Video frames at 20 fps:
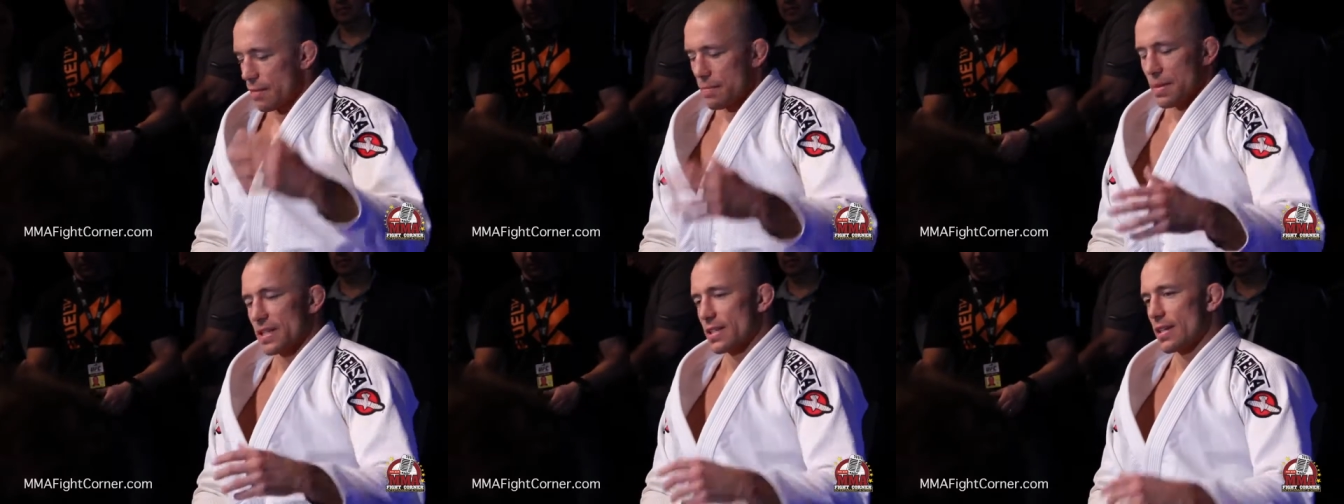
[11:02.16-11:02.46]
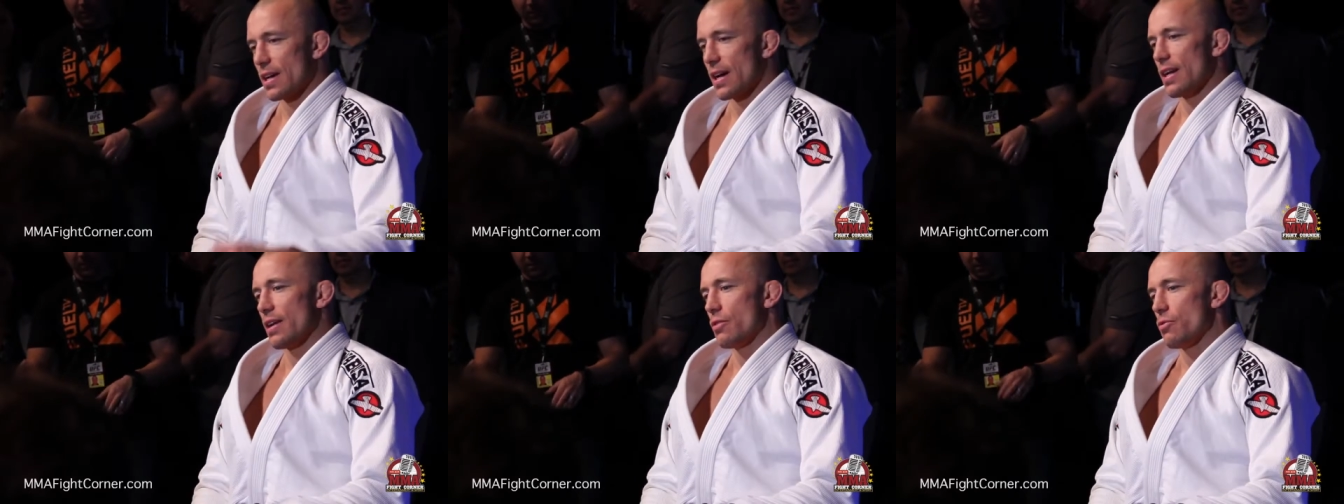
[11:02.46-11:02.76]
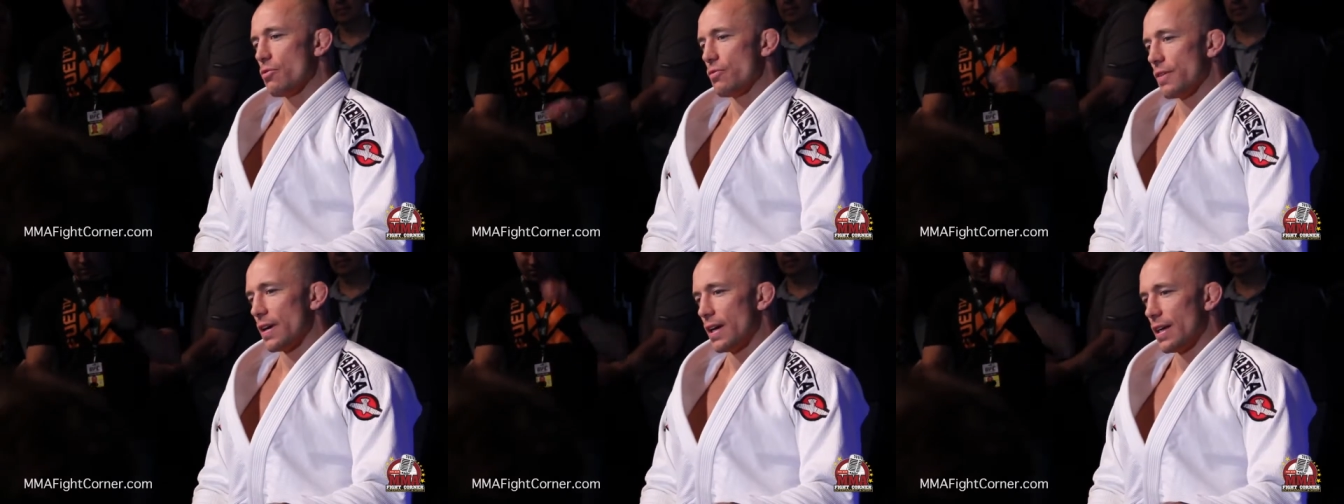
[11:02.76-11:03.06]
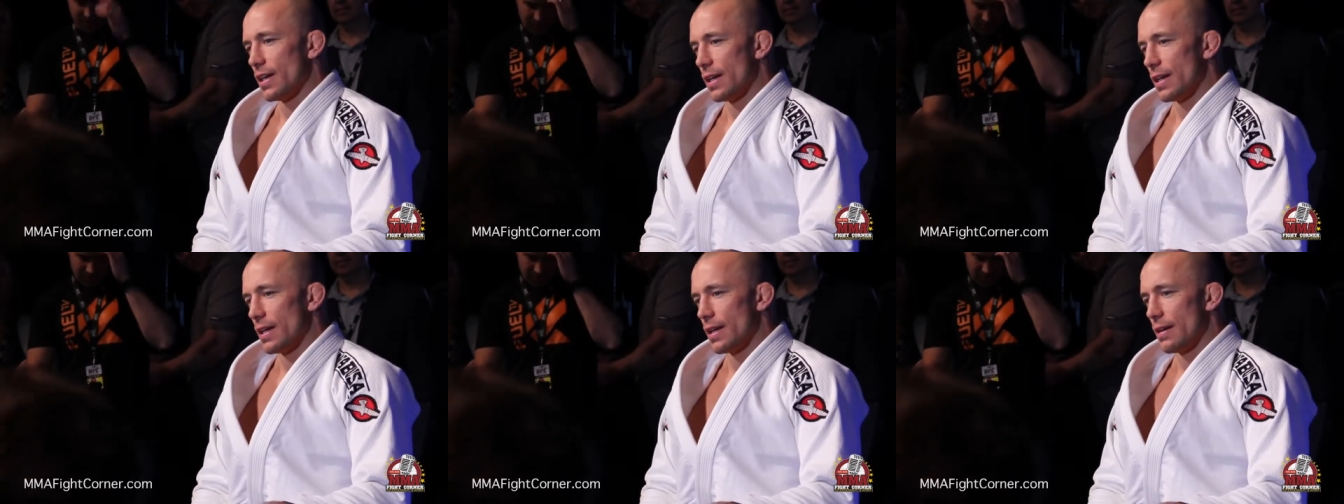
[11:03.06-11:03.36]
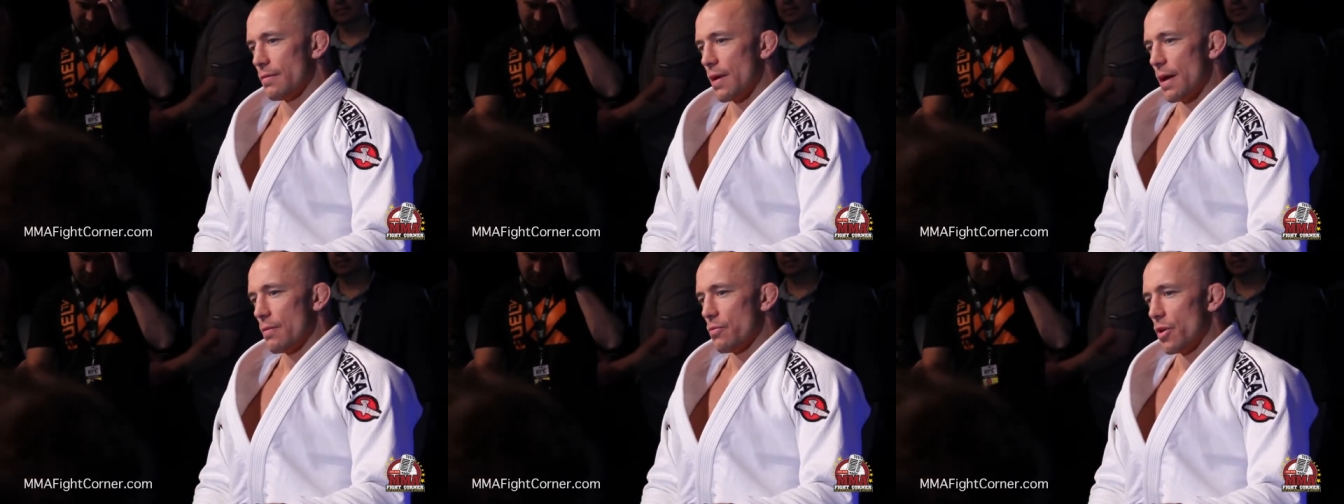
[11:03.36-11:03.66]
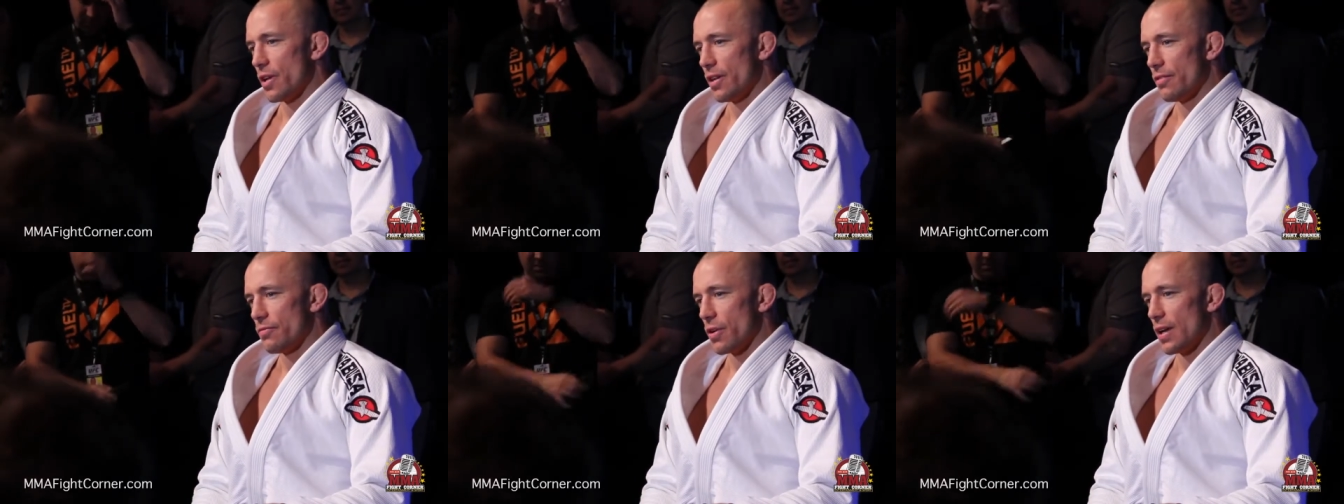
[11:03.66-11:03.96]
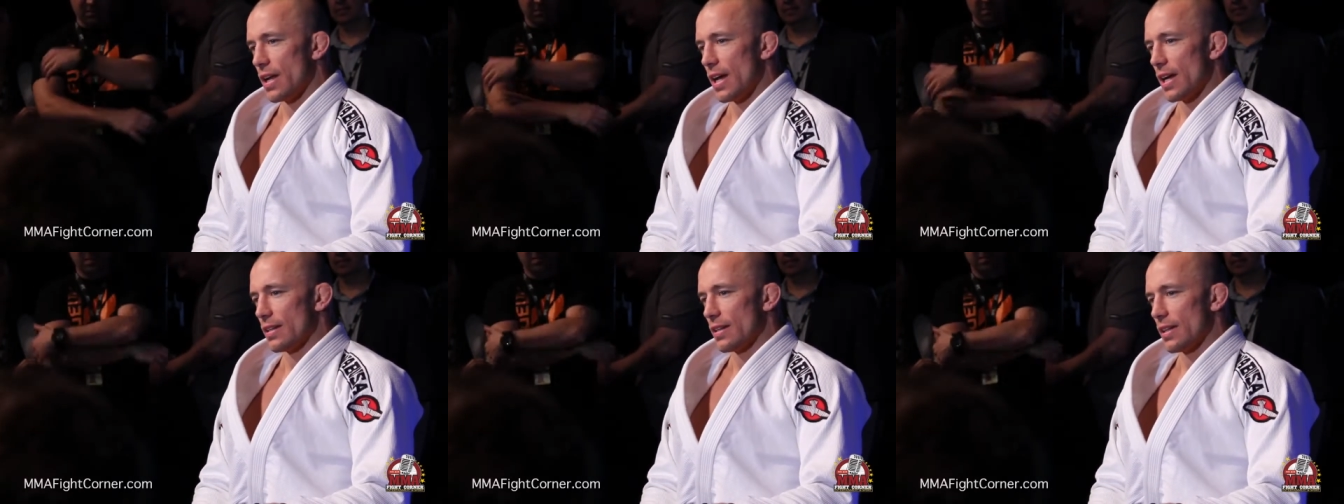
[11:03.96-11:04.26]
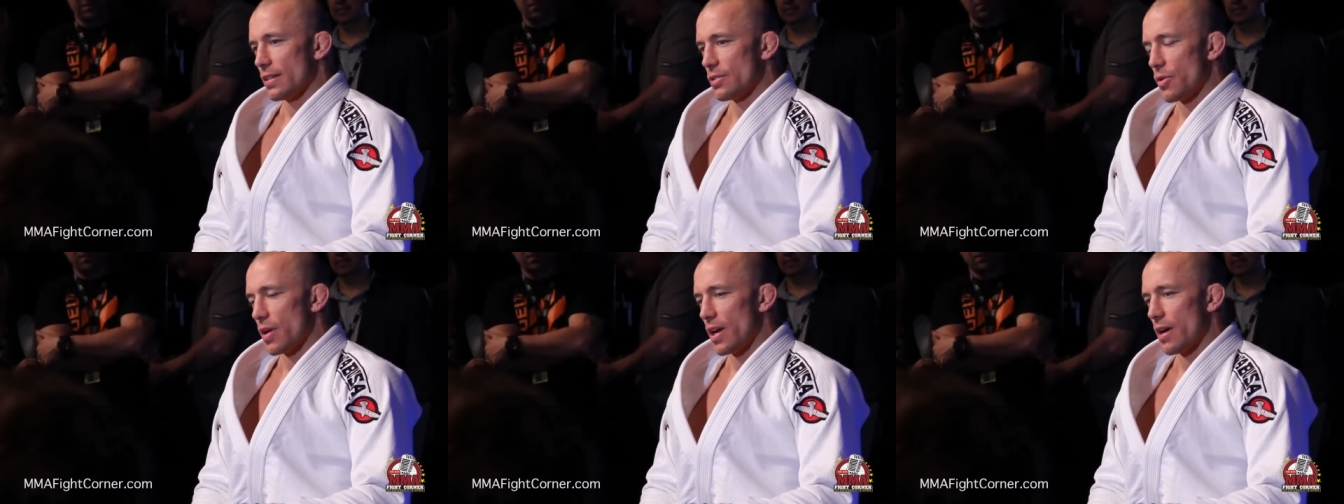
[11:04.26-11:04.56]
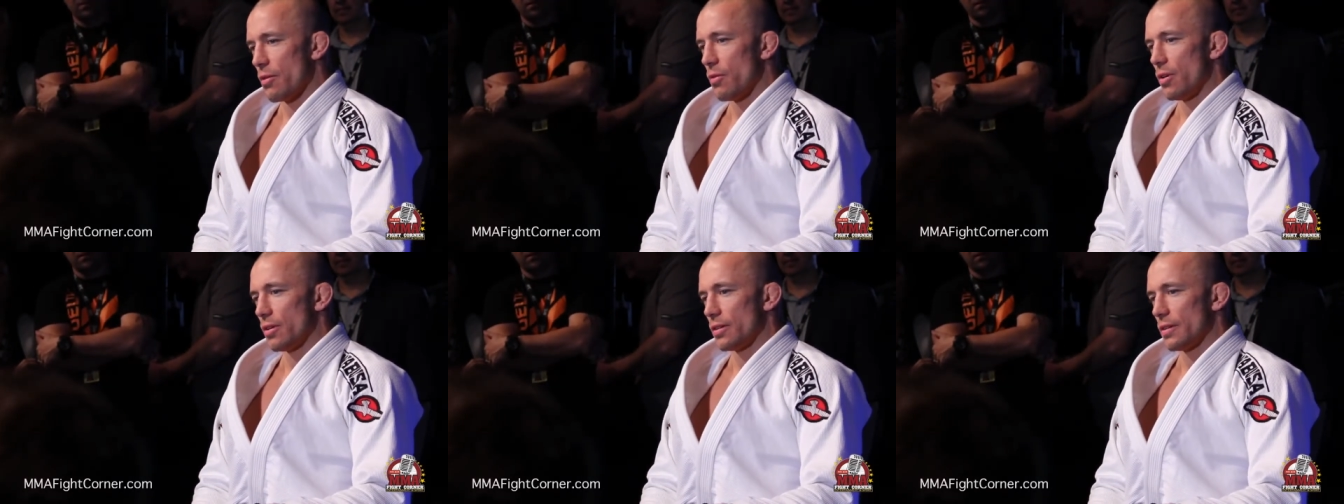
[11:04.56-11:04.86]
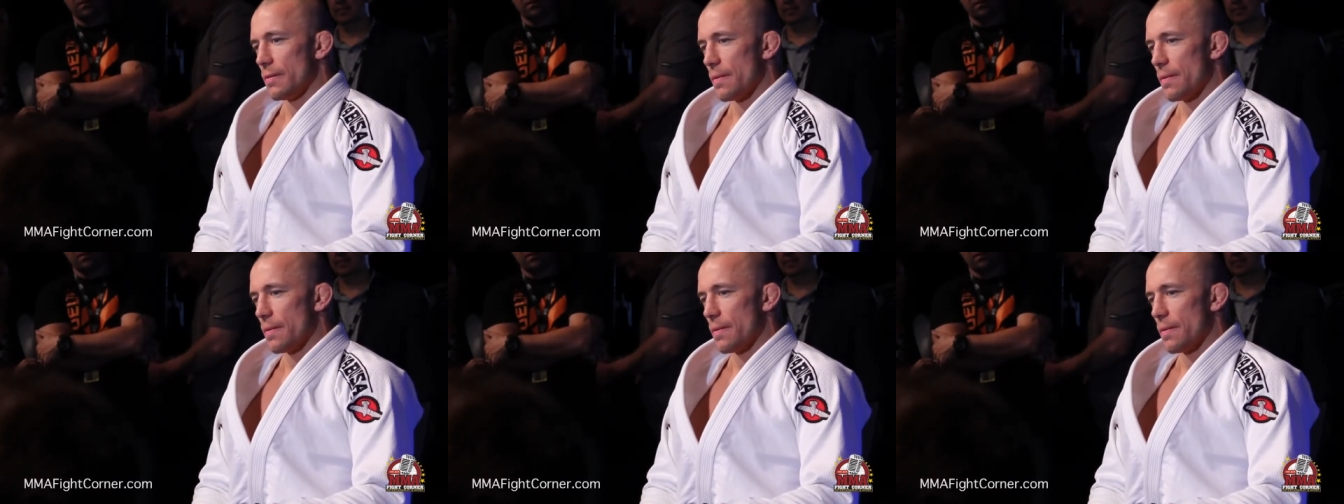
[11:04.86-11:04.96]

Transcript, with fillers: the best guy that we're fighting, and I'm, I'm ready for that. That's what I want.